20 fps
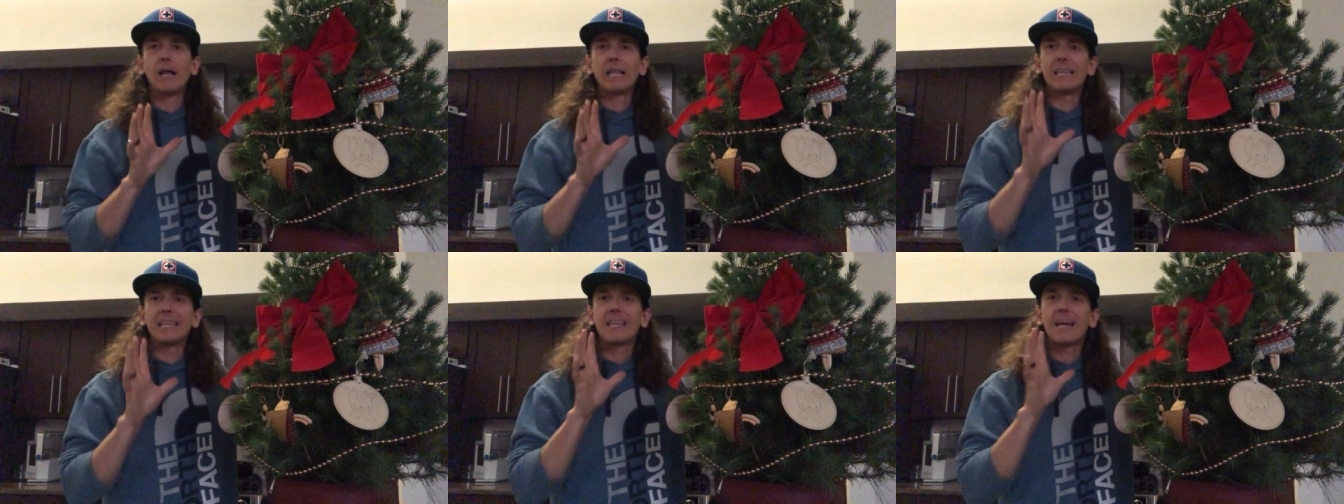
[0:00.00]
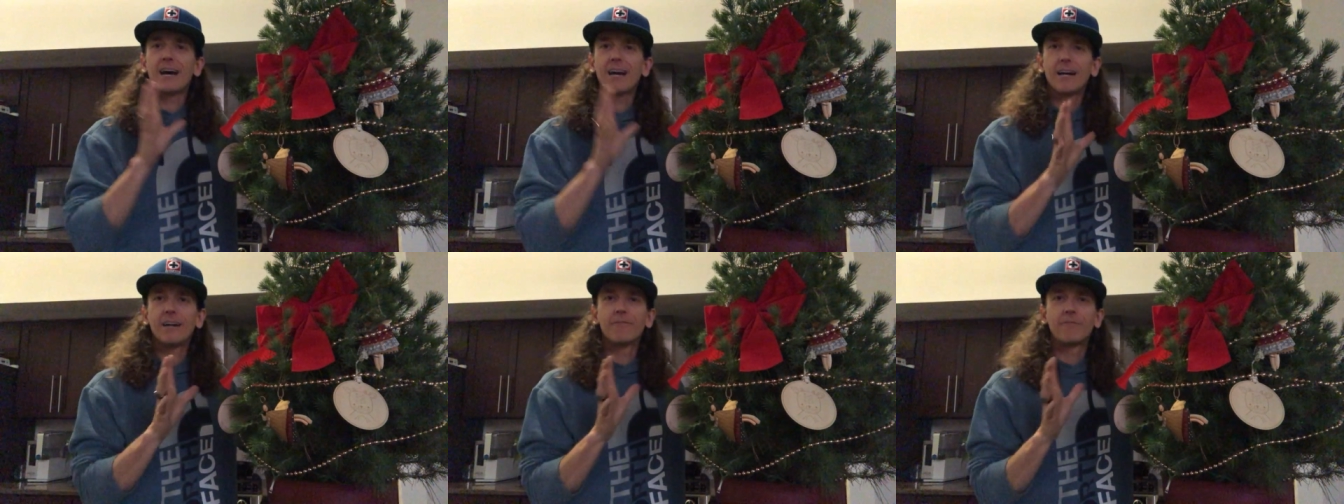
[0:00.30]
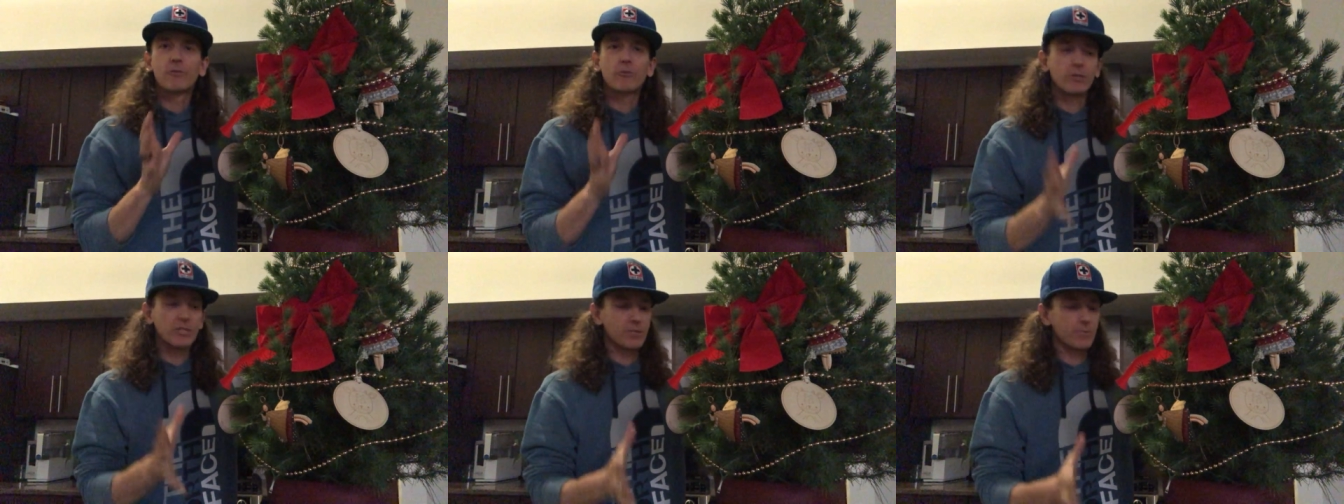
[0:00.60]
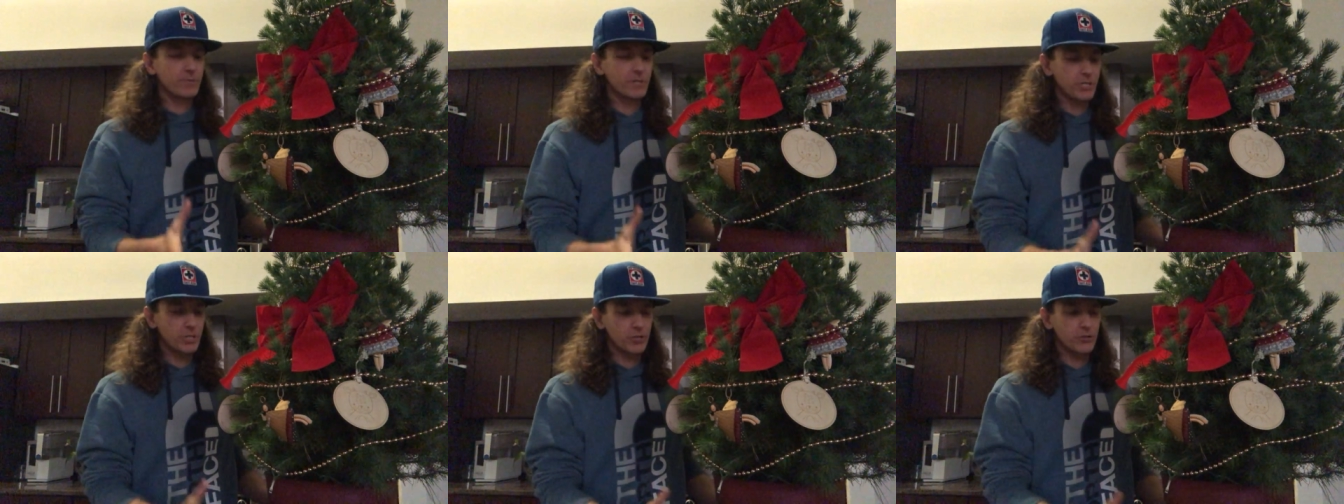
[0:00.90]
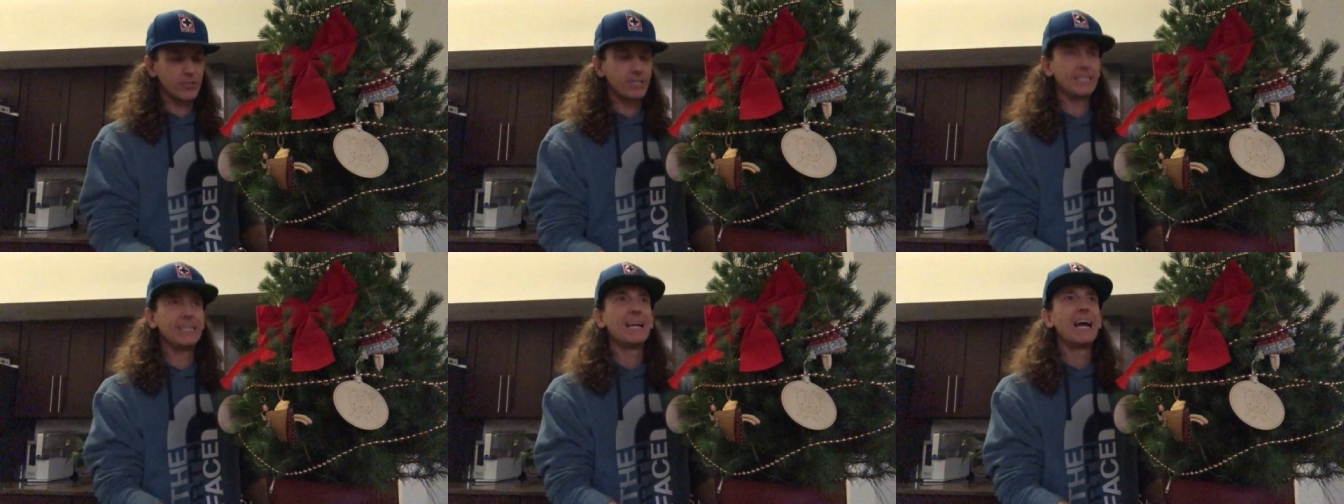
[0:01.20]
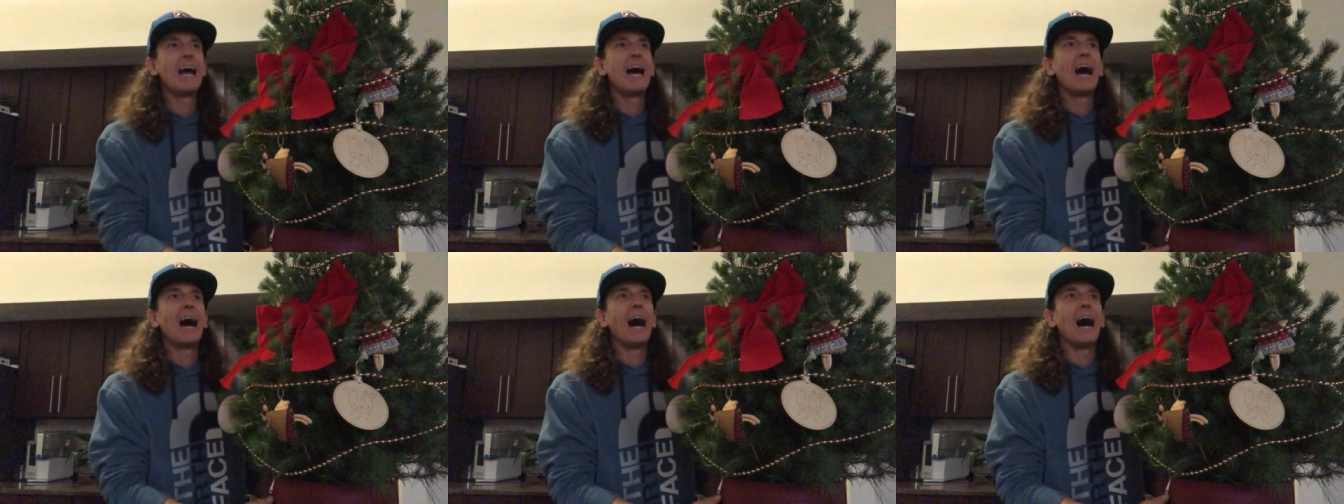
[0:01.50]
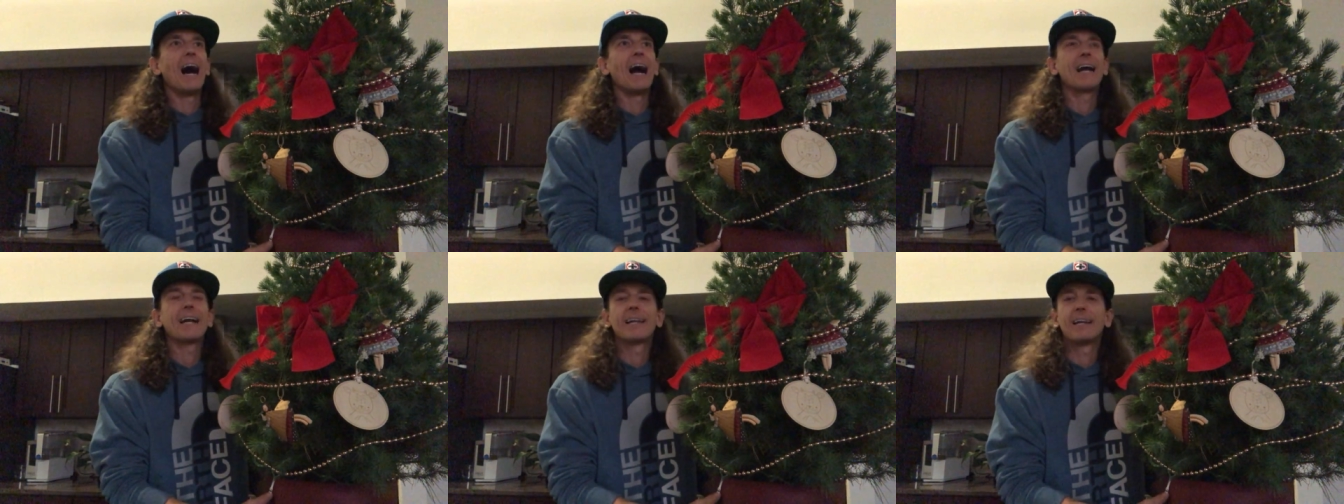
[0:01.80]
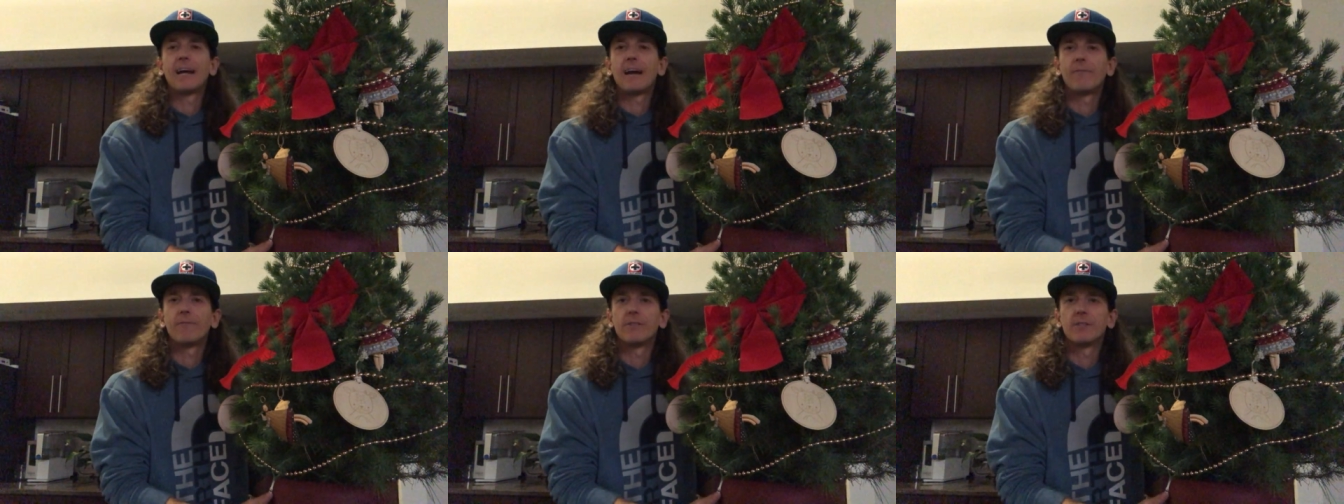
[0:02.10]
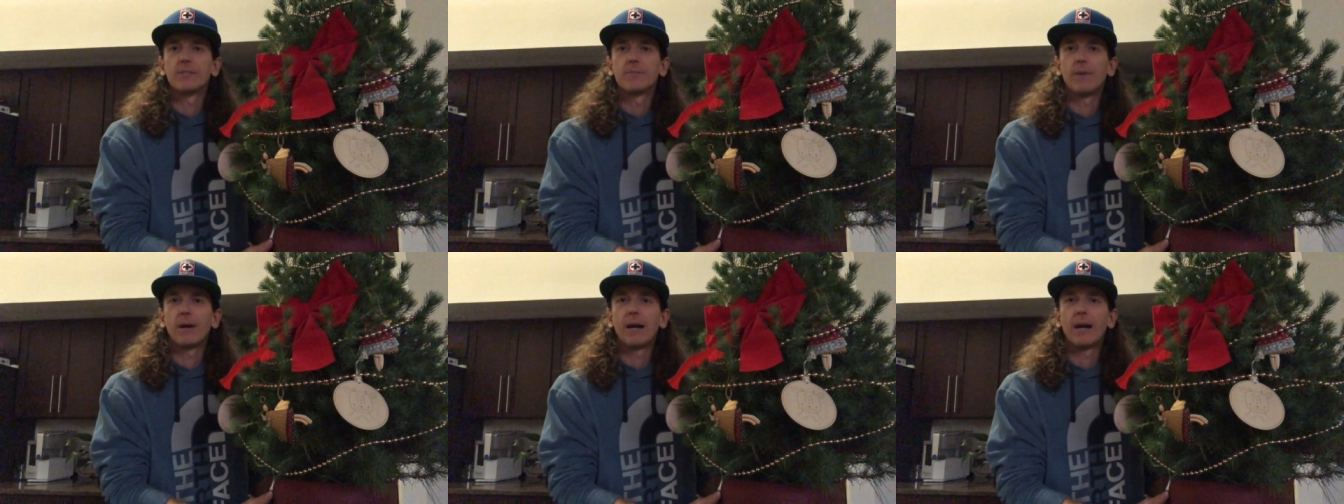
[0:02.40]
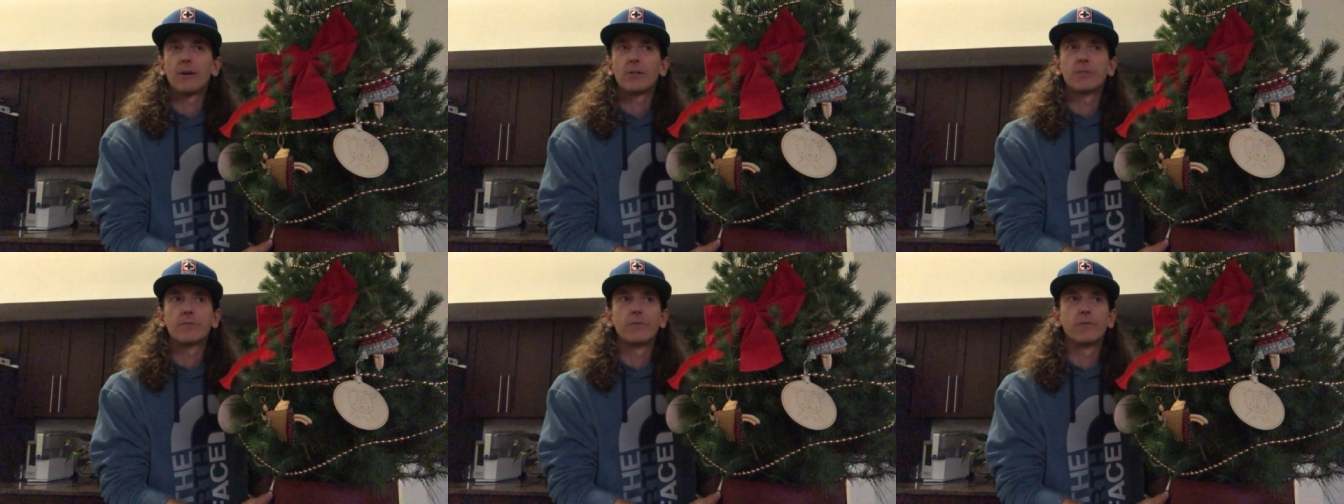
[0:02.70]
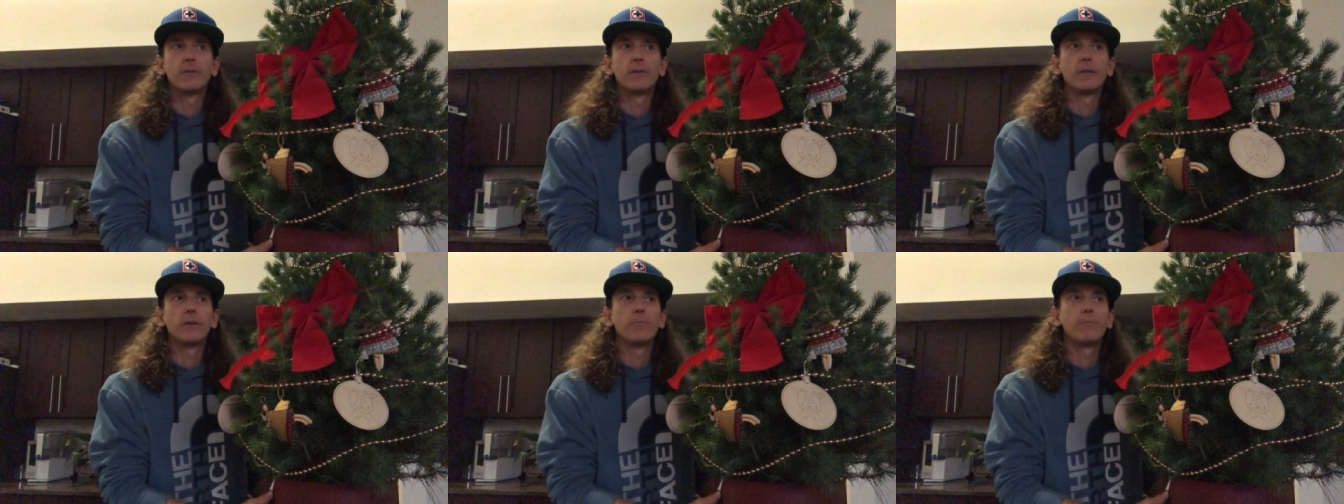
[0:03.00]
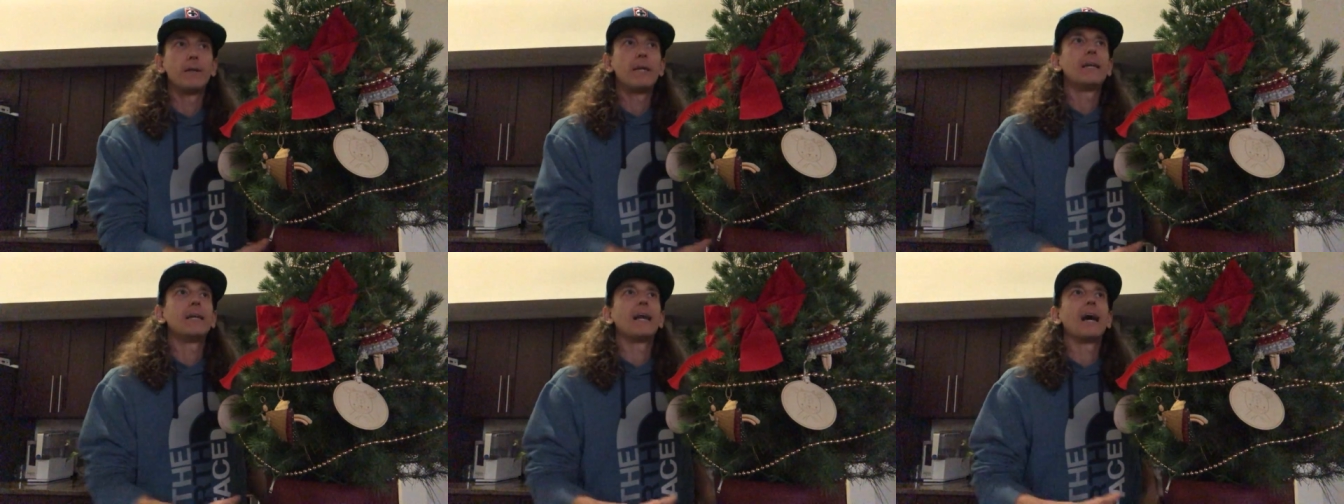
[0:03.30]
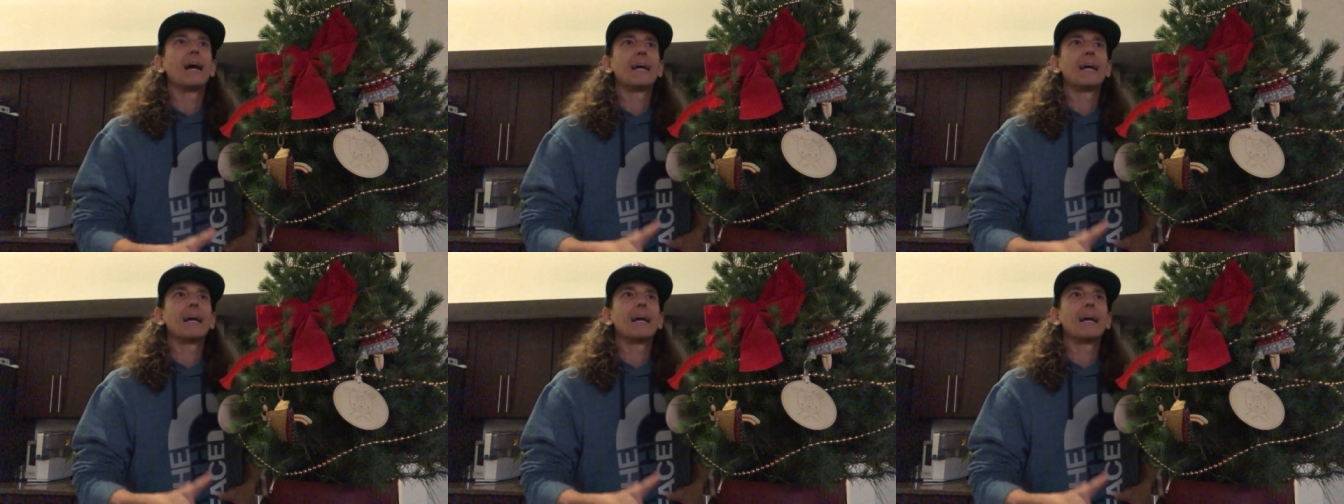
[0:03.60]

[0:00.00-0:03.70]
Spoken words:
live Christmas tree, I can have this in my house for a little bit.